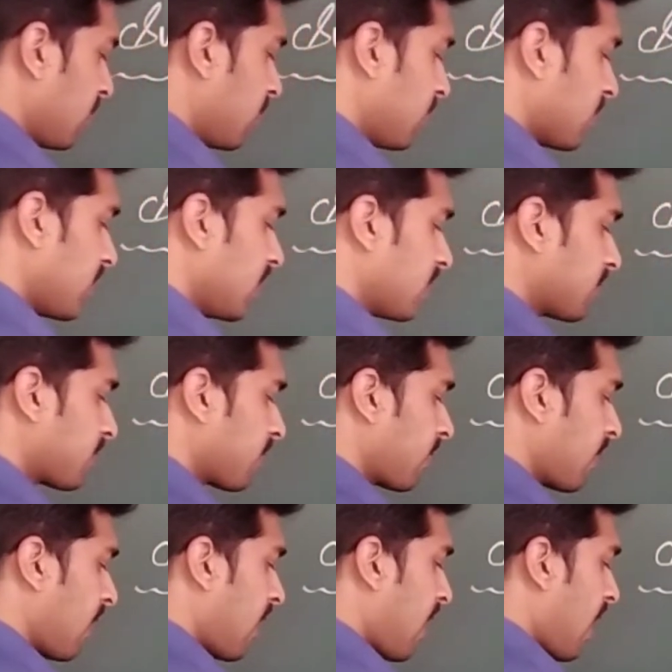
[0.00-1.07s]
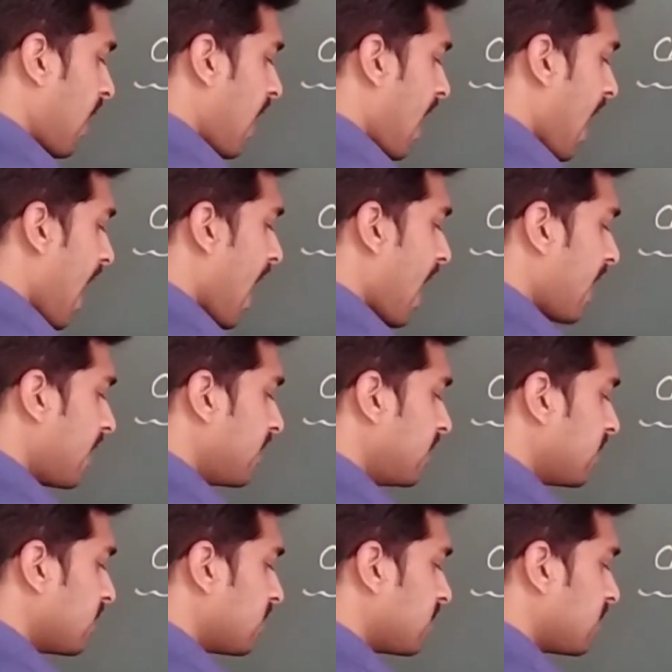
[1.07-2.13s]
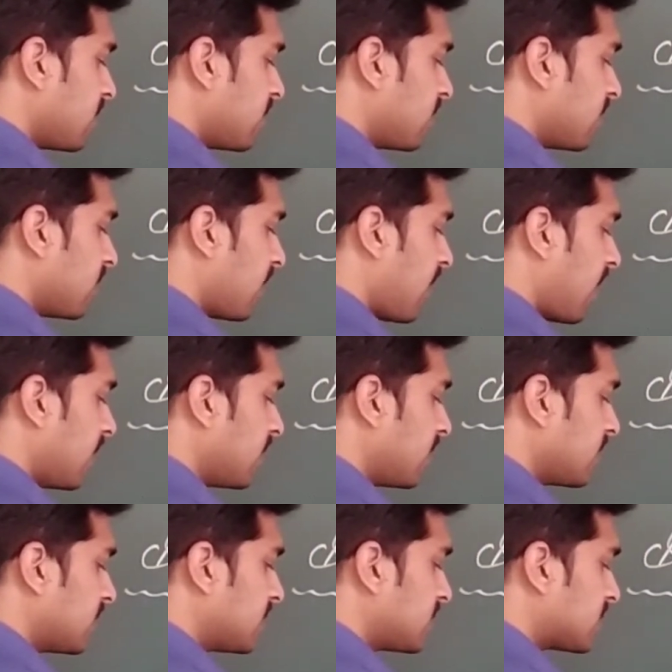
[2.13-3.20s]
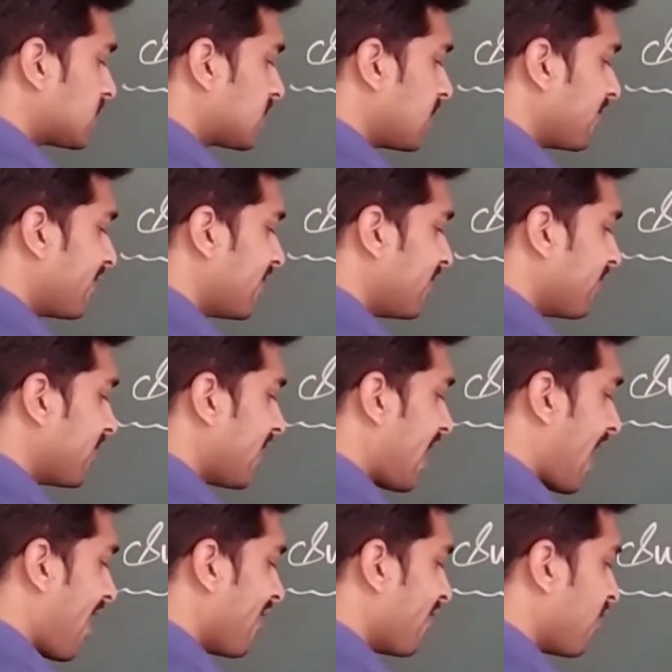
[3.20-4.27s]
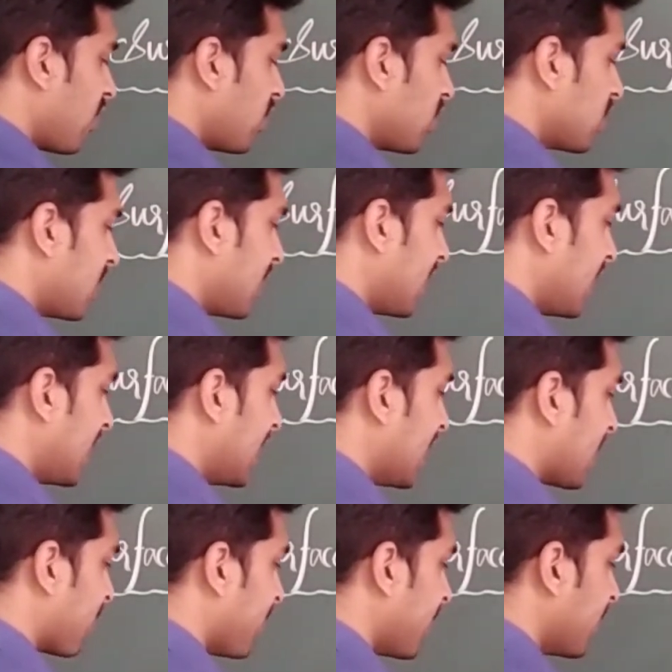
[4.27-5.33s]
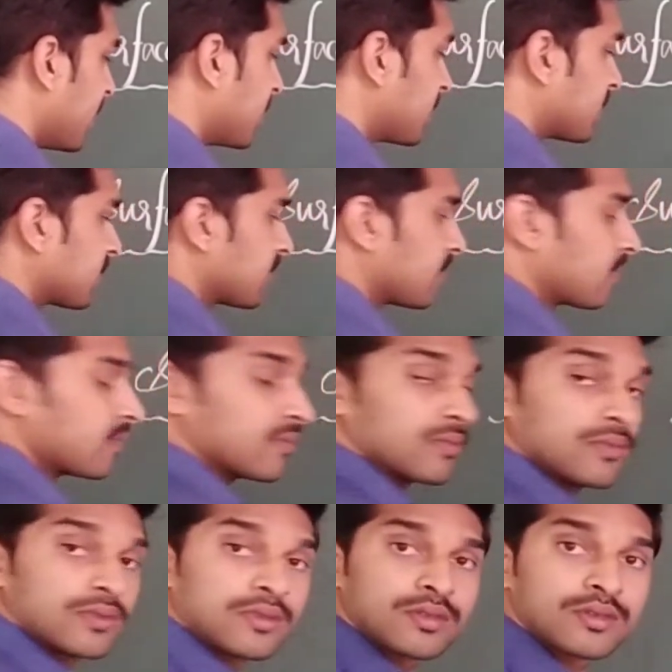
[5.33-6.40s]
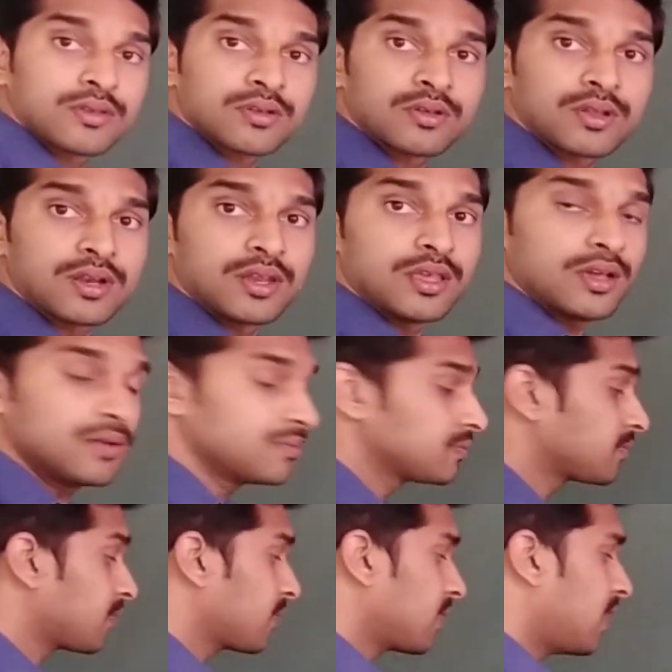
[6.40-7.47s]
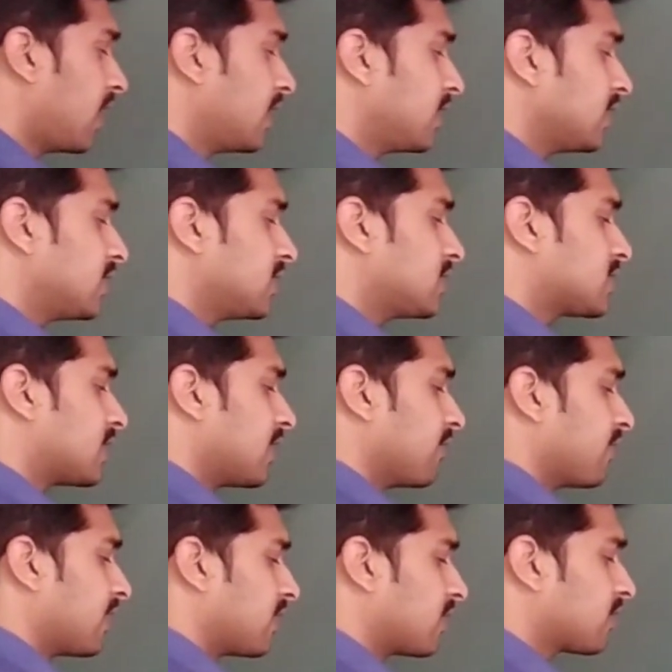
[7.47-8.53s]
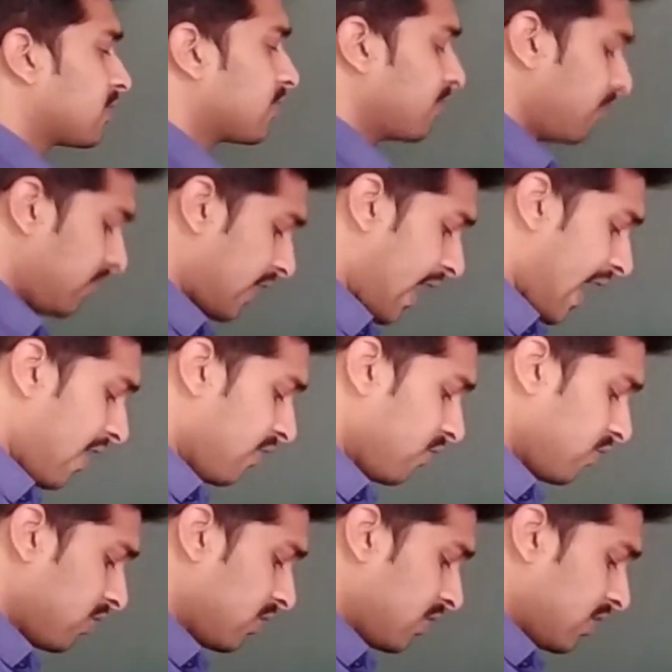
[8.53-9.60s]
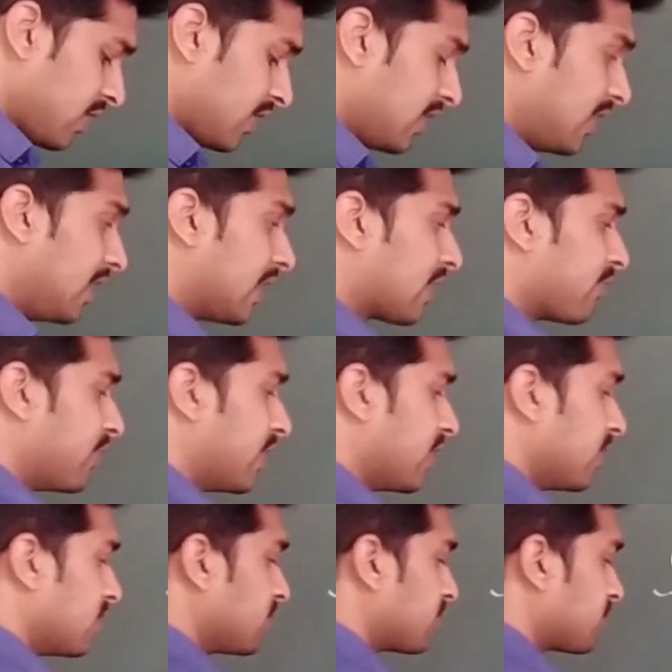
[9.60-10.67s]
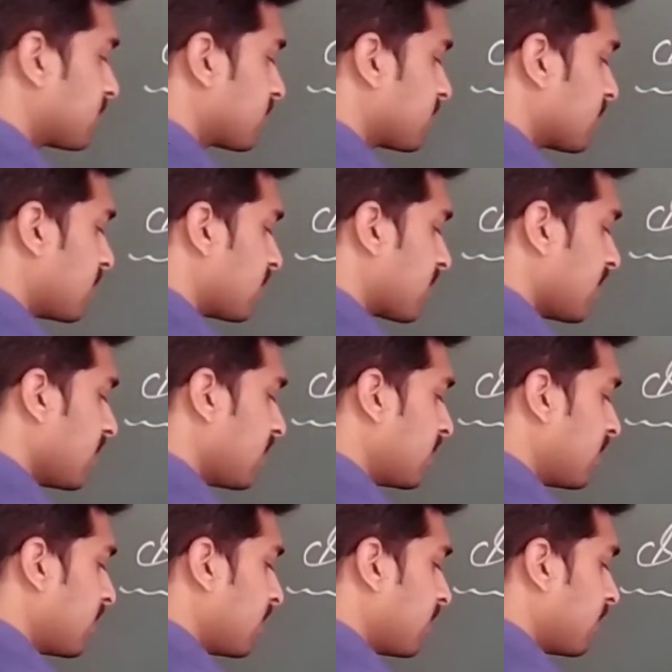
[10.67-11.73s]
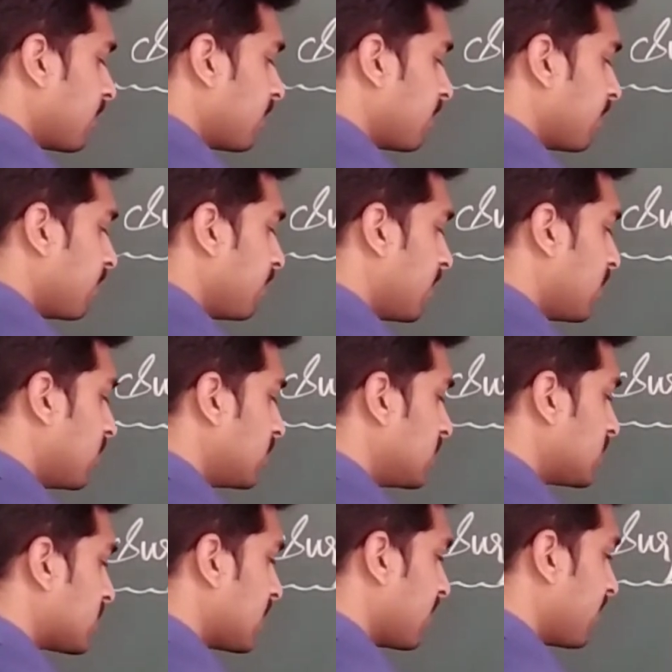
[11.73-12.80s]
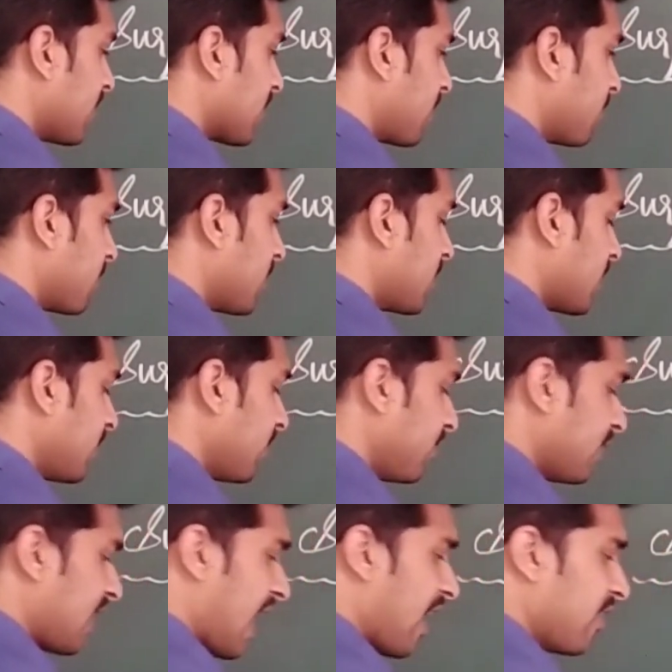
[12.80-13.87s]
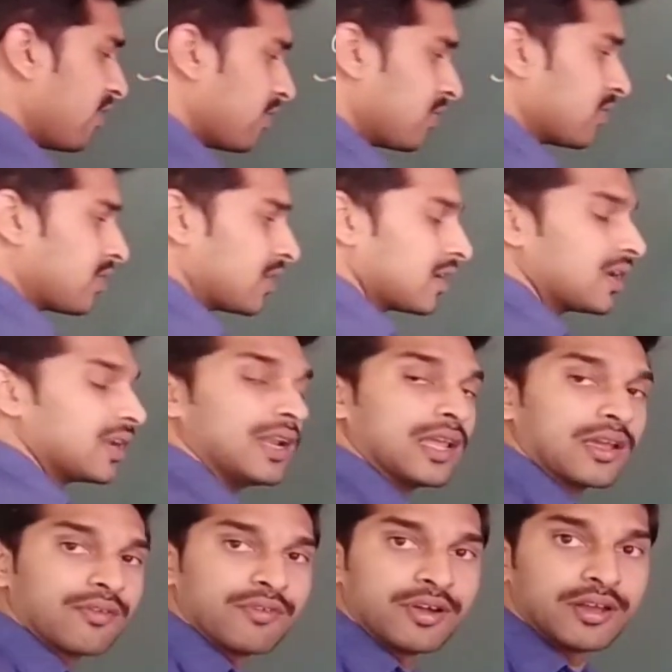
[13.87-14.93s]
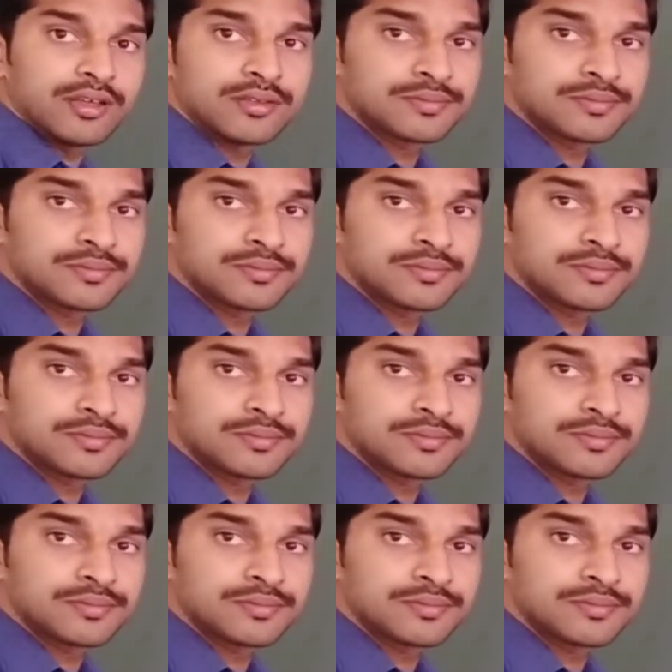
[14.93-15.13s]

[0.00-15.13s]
Okay, and until this level we have what? Liquid. Clear? Until this level we have liquid. Okay, below this level completely we have liquid.